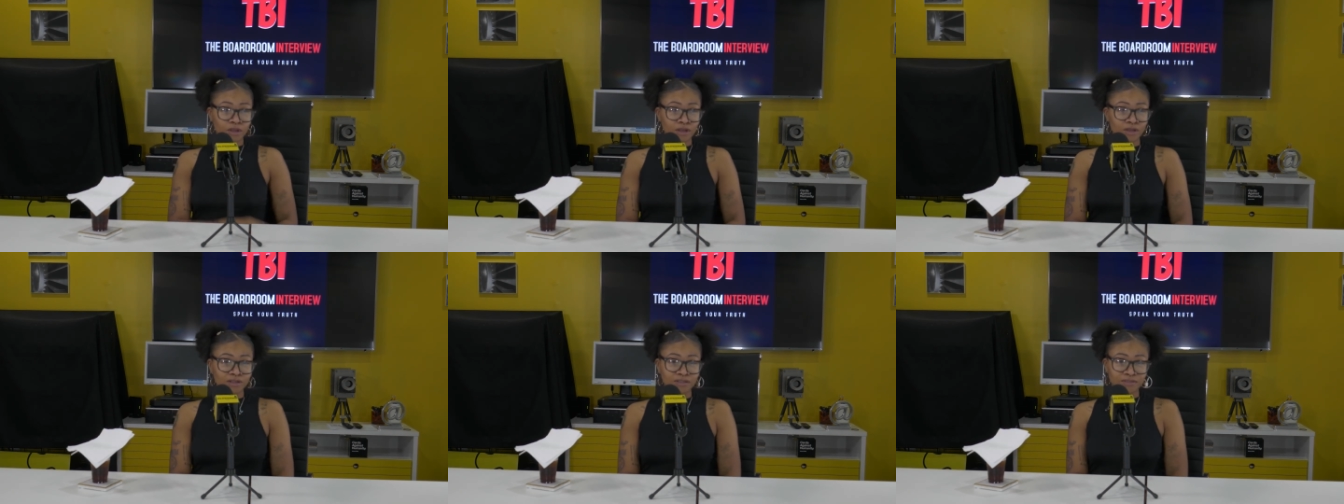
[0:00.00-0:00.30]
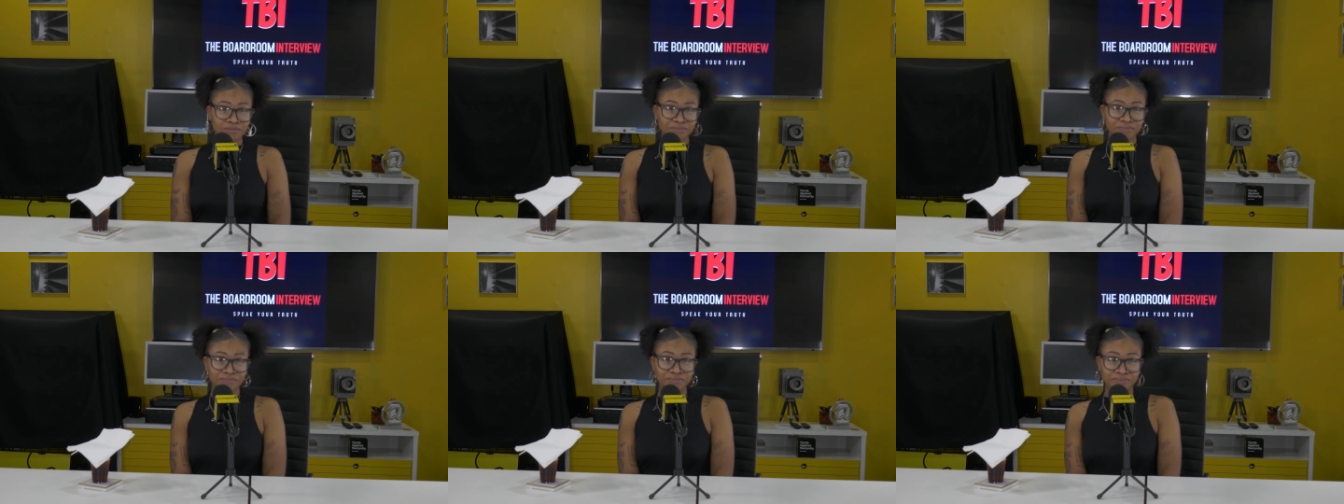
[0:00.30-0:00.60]

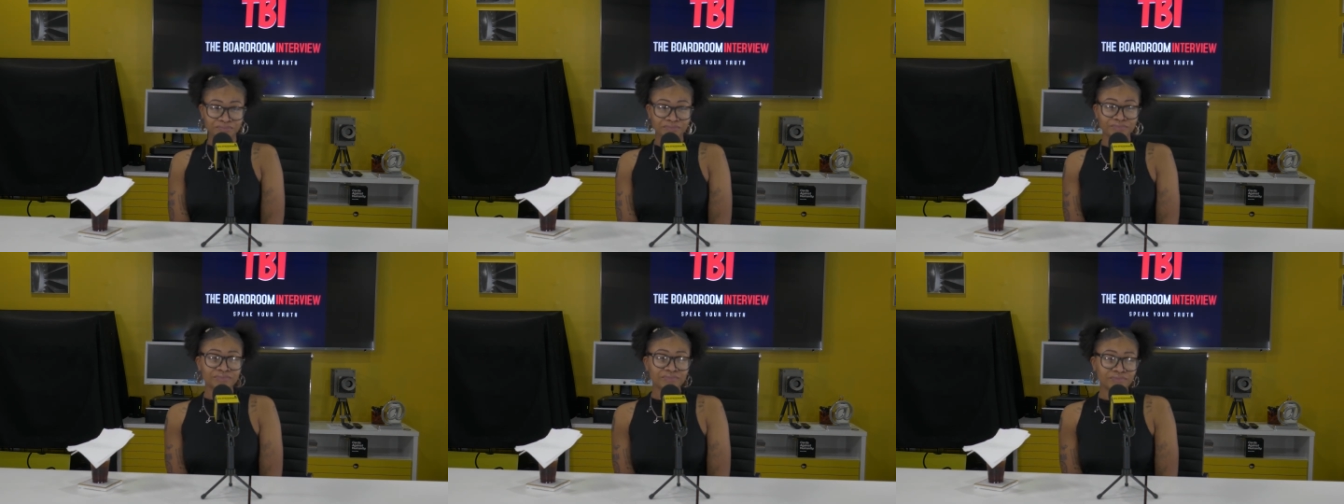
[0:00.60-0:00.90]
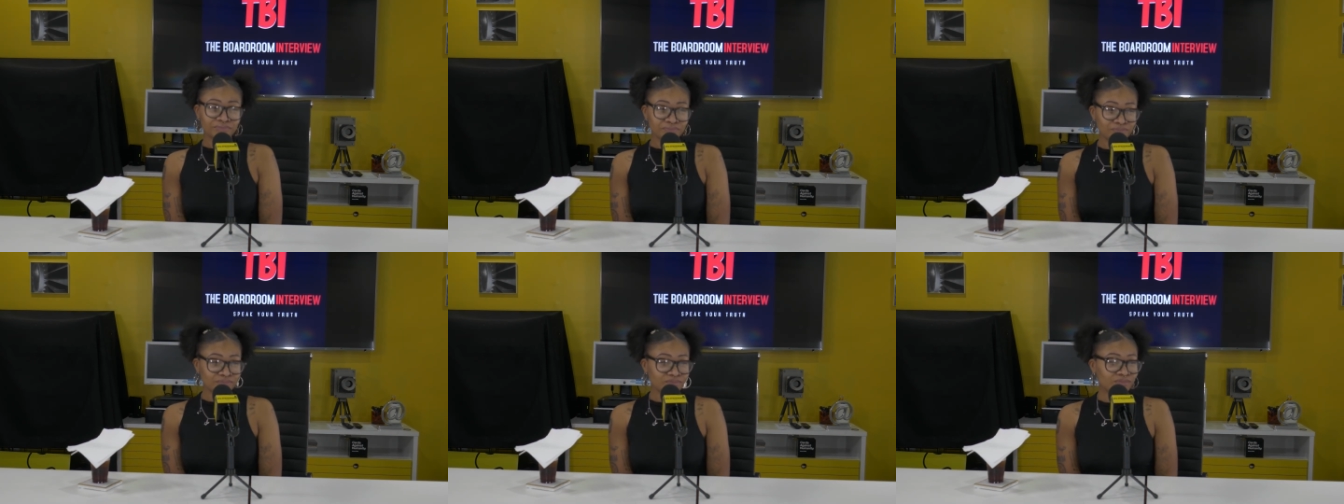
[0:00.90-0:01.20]
Shit.
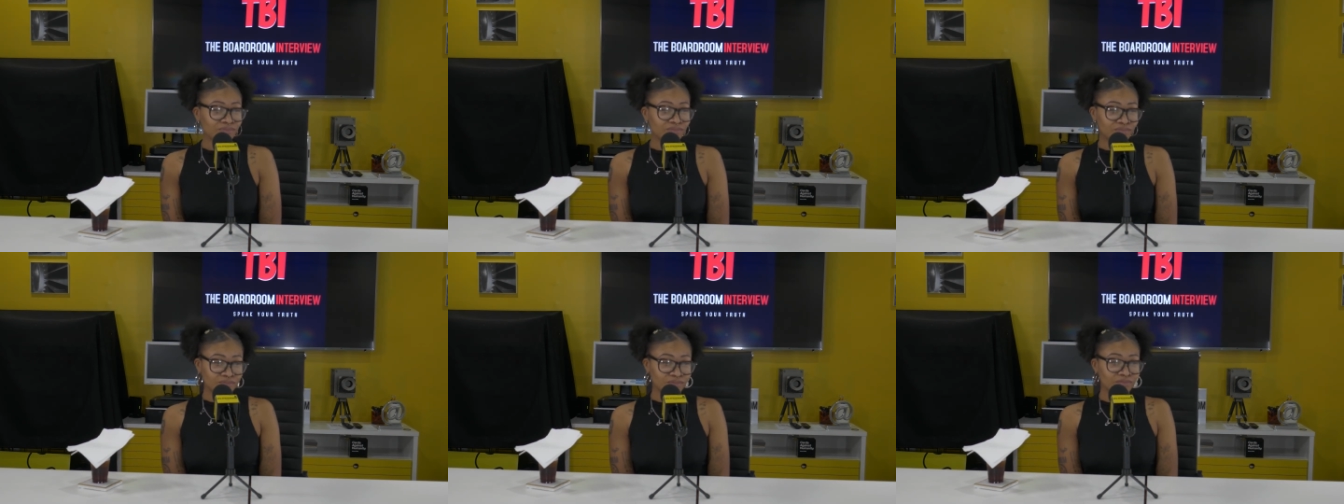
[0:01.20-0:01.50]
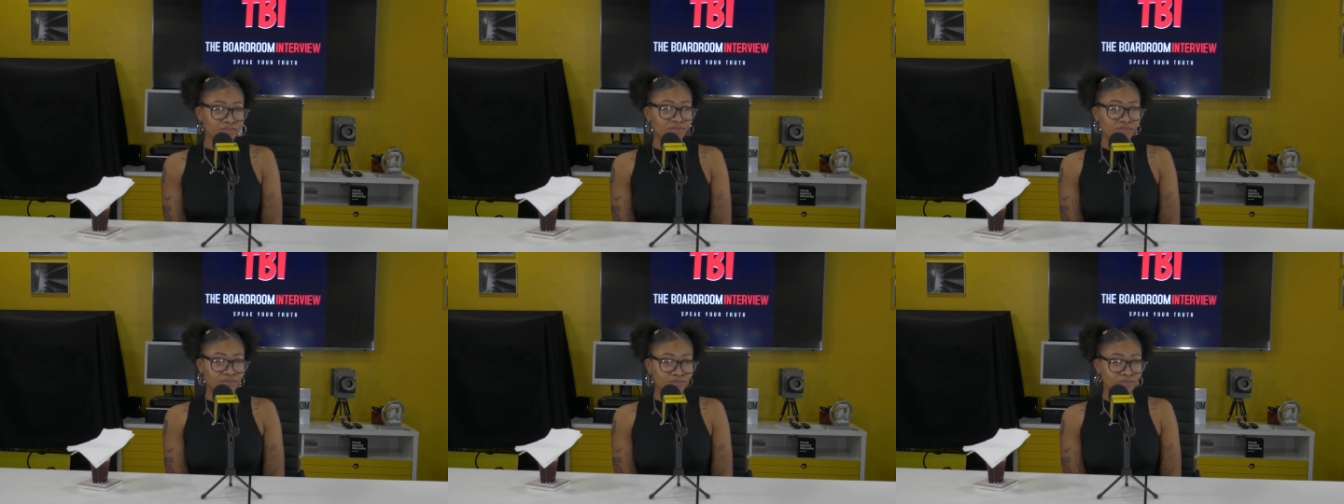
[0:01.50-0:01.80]

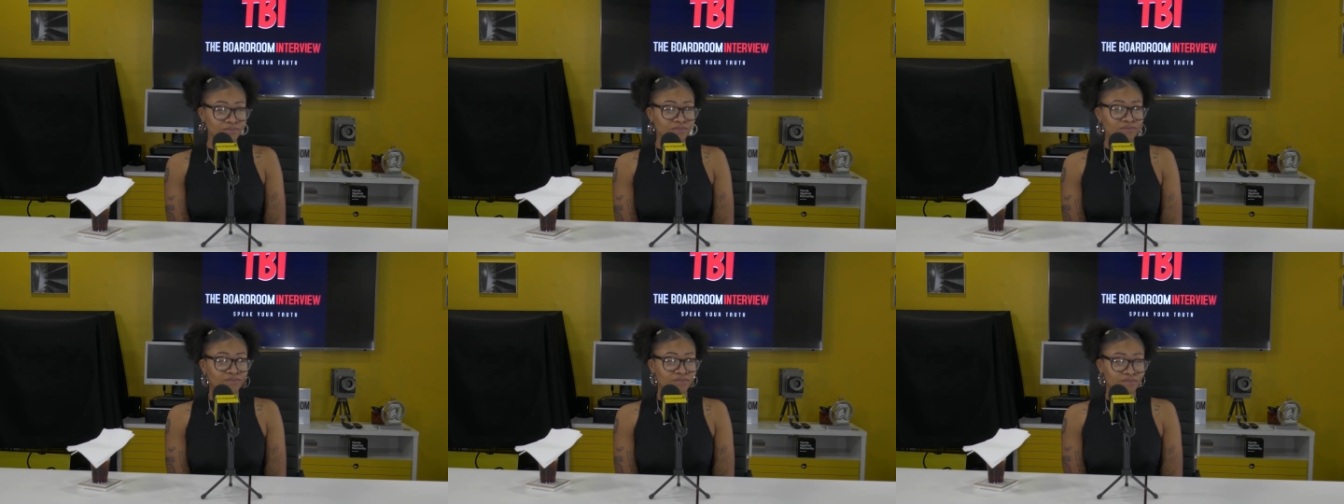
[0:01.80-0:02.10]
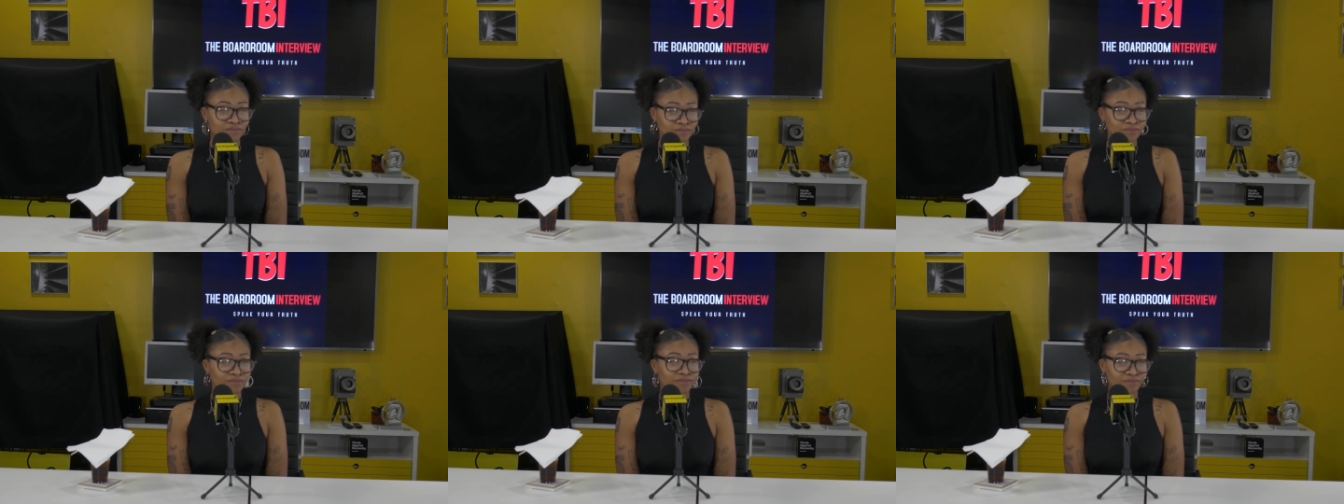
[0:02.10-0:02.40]
This
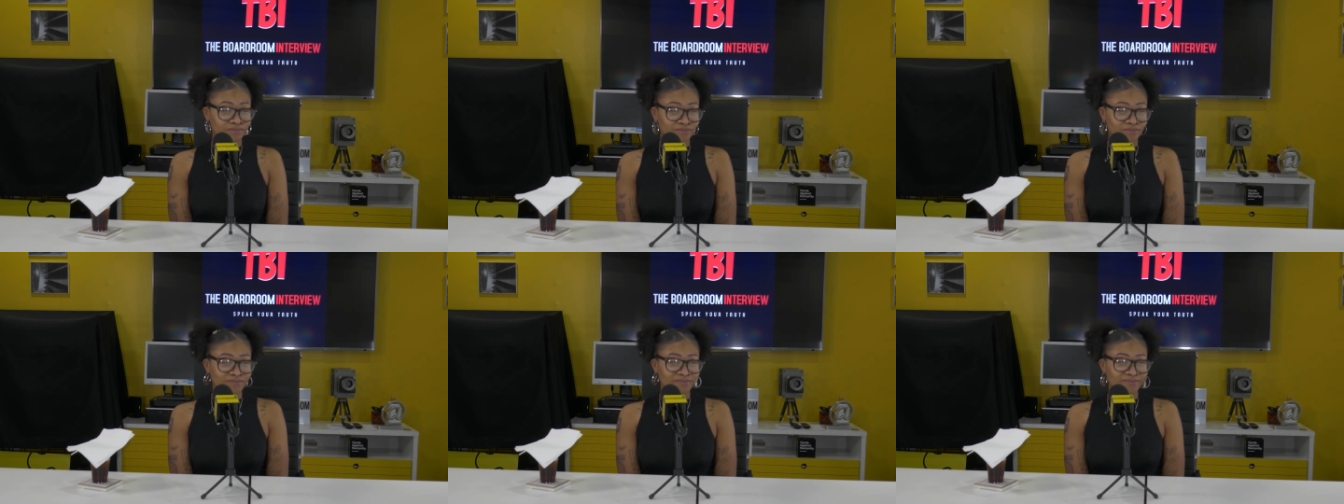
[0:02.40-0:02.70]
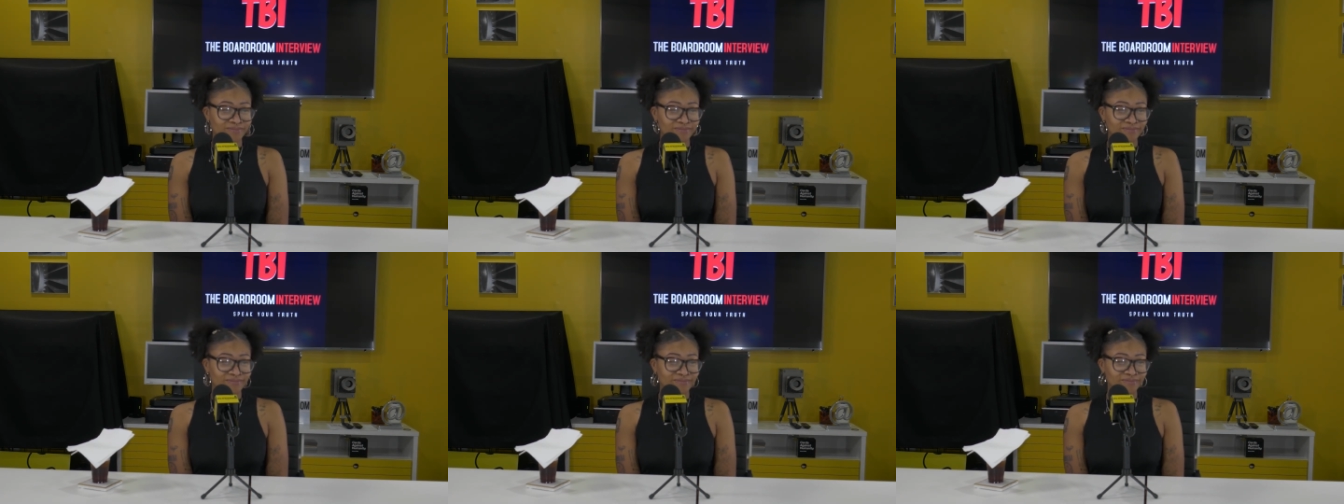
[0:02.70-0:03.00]
Henny is
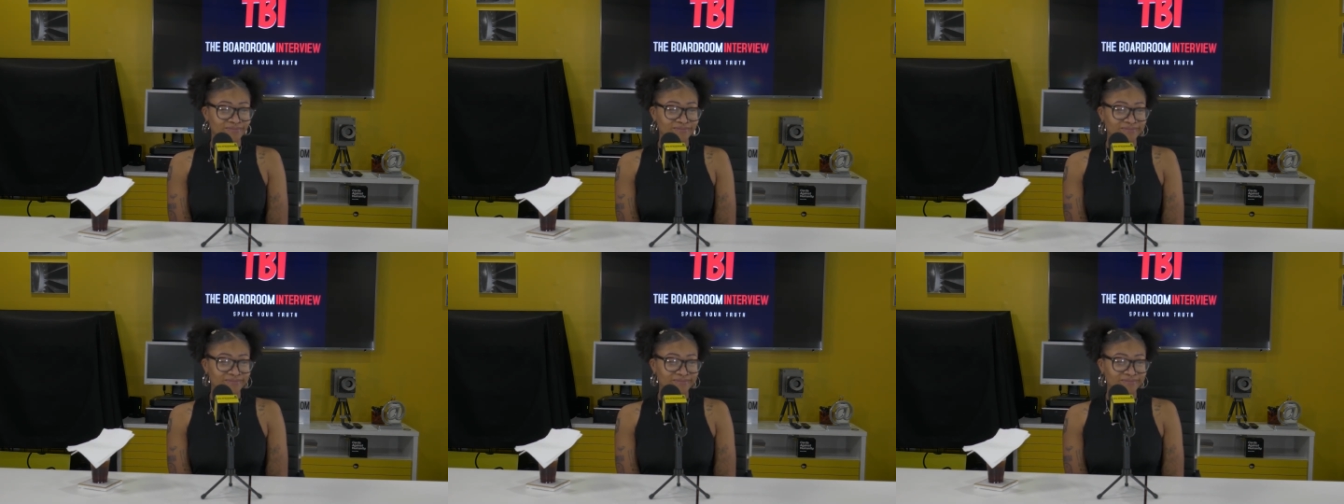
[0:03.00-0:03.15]
like.